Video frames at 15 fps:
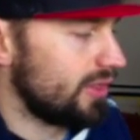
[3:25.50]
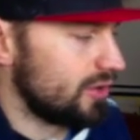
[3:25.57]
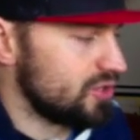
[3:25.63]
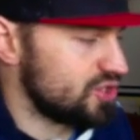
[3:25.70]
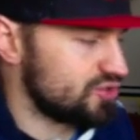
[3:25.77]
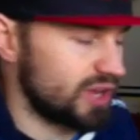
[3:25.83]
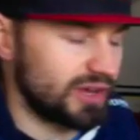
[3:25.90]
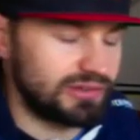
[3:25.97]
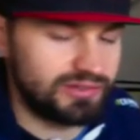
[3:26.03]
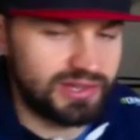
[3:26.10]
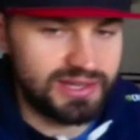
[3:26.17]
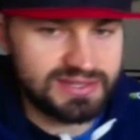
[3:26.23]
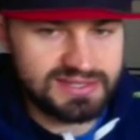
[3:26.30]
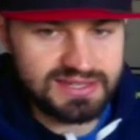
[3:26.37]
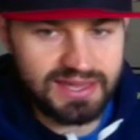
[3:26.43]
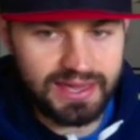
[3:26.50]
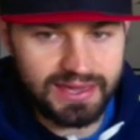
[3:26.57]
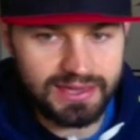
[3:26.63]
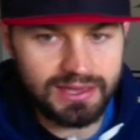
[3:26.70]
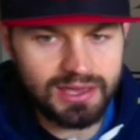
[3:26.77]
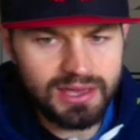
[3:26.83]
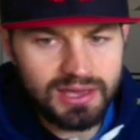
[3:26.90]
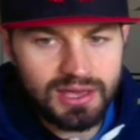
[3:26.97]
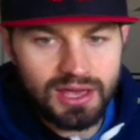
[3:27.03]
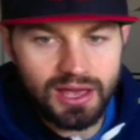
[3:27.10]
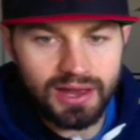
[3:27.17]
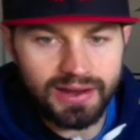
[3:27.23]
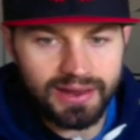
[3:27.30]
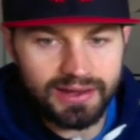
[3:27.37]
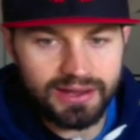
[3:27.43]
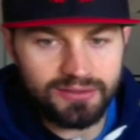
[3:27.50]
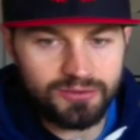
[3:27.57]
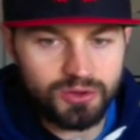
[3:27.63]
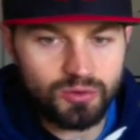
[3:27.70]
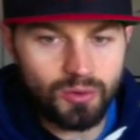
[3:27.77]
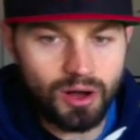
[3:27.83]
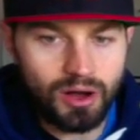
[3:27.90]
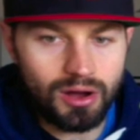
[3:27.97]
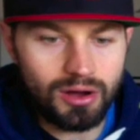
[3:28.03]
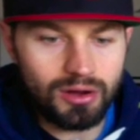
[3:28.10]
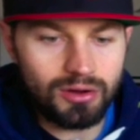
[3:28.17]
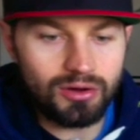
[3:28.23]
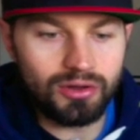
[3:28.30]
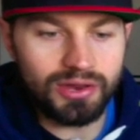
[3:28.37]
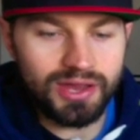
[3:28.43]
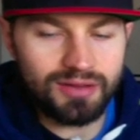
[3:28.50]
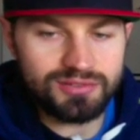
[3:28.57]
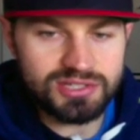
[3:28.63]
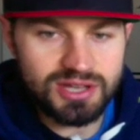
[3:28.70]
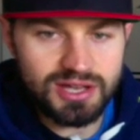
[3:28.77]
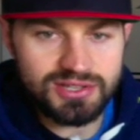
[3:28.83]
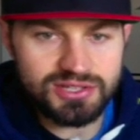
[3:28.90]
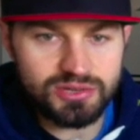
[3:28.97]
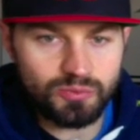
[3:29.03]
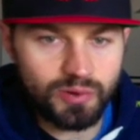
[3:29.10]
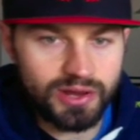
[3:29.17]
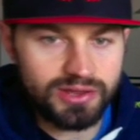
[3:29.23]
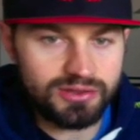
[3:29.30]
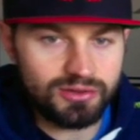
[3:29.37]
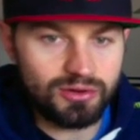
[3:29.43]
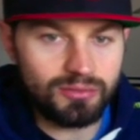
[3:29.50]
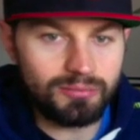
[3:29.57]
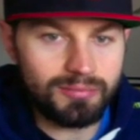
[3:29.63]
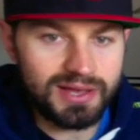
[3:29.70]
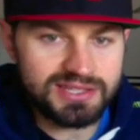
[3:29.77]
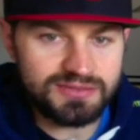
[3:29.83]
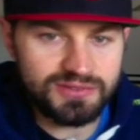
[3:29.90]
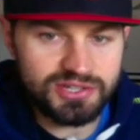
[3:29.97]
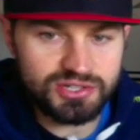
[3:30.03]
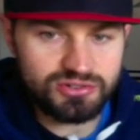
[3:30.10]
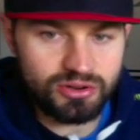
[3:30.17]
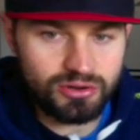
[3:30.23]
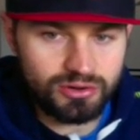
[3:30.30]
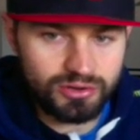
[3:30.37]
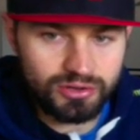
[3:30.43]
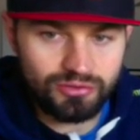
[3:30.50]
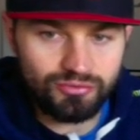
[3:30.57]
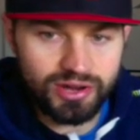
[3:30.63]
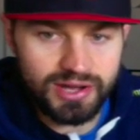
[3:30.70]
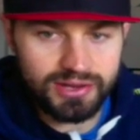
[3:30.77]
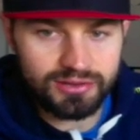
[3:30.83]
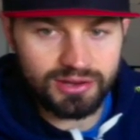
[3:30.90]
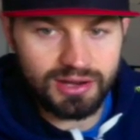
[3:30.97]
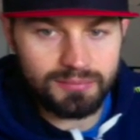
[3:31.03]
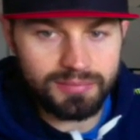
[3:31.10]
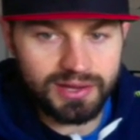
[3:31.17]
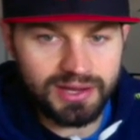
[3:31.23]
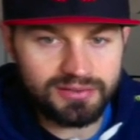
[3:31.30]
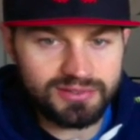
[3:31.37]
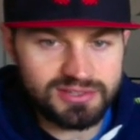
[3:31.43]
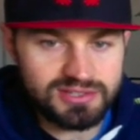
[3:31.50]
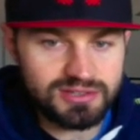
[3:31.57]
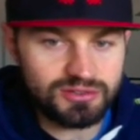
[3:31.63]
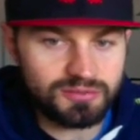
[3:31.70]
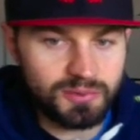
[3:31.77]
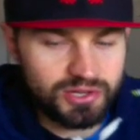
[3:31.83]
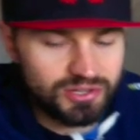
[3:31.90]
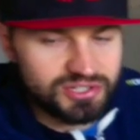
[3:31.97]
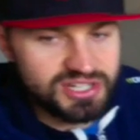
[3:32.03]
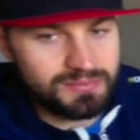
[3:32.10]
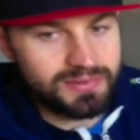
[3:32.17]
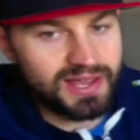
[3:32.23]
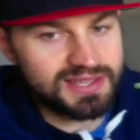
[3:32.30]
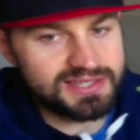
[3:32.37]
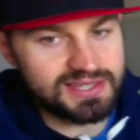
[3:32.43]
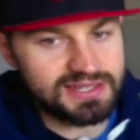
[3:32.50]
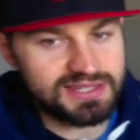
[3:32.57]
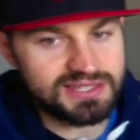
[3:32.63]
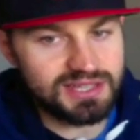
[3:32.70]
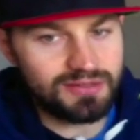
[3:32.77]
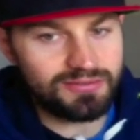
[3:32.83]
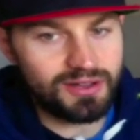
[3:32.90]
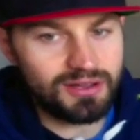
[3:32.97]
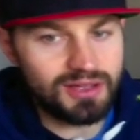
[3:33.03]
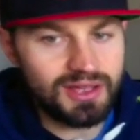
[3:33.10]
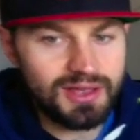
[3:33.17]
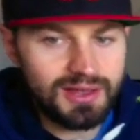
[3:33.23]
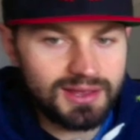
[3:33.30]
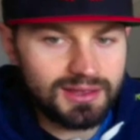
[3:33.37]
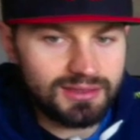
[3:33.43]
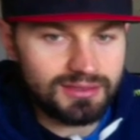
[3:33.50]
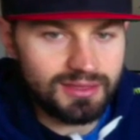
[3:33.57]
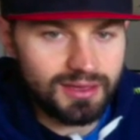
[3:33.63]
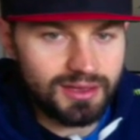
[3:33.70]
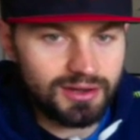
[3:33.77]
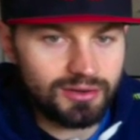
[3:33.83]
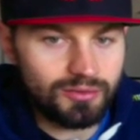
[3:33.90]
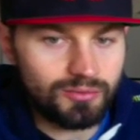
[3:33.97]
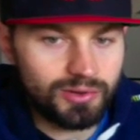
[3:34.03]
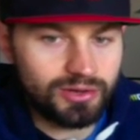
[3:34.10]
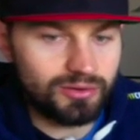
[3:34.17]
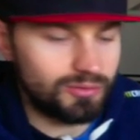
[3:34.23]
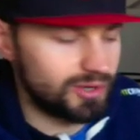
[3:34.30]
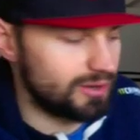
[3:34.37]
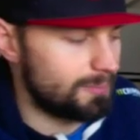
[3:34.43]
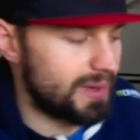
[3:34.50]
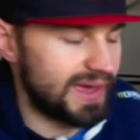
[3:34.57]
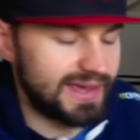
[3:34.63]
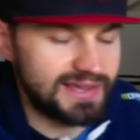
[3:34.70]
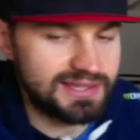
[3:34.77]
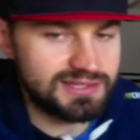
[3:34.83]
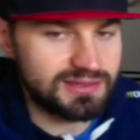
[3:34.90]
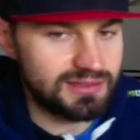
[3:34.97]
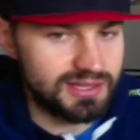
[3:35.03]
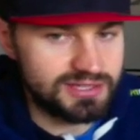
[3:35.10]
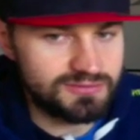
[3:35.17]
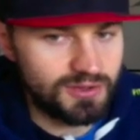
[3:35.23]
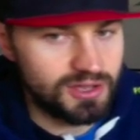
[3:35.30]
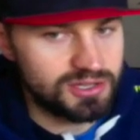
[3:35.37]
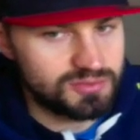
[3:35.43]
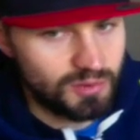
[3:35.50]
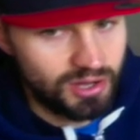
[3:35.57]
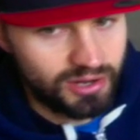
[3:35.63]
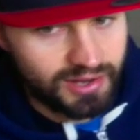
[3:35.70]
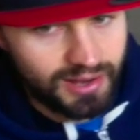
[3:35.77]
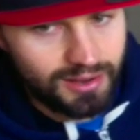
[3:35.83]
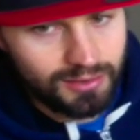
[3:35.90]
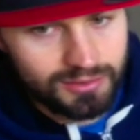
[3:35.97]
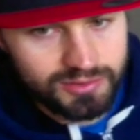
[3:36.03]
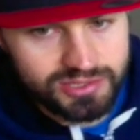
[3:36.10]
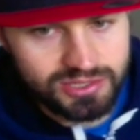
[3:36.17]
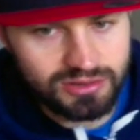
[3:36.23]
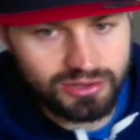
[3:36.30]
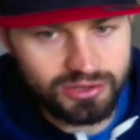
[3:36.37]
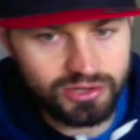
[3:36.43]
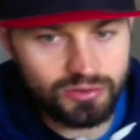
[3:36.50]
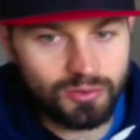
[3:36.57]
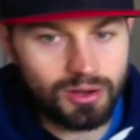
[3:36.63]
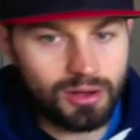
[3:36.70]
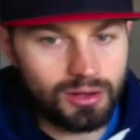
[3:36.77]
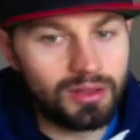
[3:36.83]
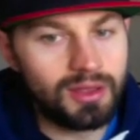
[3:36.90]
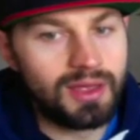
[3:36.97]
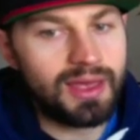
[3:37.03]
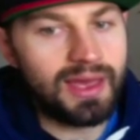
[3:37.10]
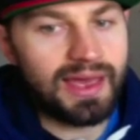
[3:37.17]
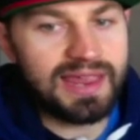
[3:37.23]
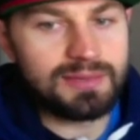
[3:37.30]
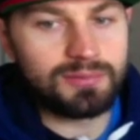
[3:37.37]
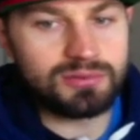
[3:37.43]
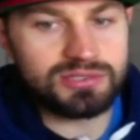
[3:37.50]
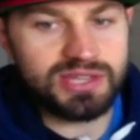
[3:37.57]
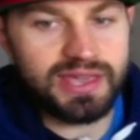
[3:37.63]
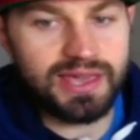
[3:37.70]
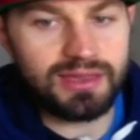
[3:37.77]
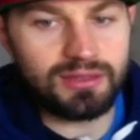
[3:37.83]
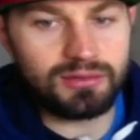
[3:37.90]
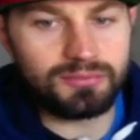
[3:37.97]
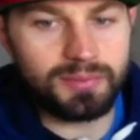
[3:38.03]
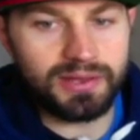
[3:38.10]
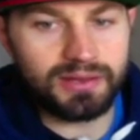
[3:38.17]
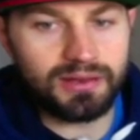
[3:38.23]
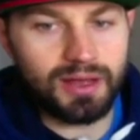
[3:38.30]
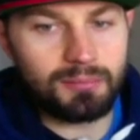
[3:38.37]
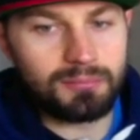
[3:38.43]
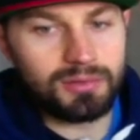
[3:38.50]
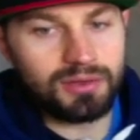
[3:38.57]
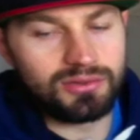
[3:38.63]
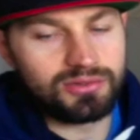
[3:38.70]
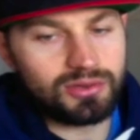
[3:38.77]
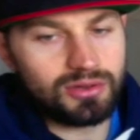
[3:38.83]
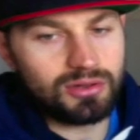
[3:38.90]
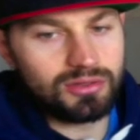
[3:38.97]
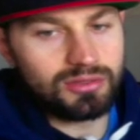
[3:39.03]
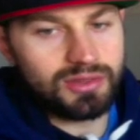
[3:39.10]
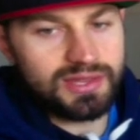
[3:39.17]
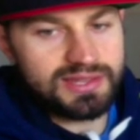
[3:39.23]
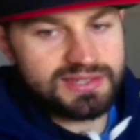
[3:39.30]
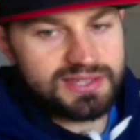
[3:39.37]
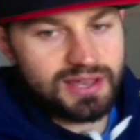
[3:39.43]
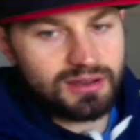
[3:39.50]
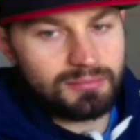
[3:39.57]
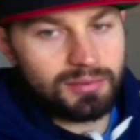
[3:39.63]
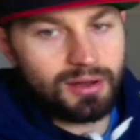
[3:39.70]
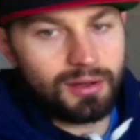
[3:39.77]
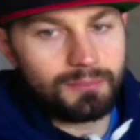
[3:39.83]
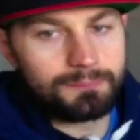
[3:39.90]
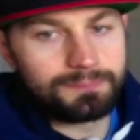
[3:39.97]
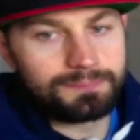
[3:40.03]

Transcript: those strengths is key. Again, if you are on the other side, so where you're massively strong, you've got really good Olympic lifting skills, but your gymnastics suffer, then we're going to want to pace this first workout so that you are able to hit those bigger numbers on the second part.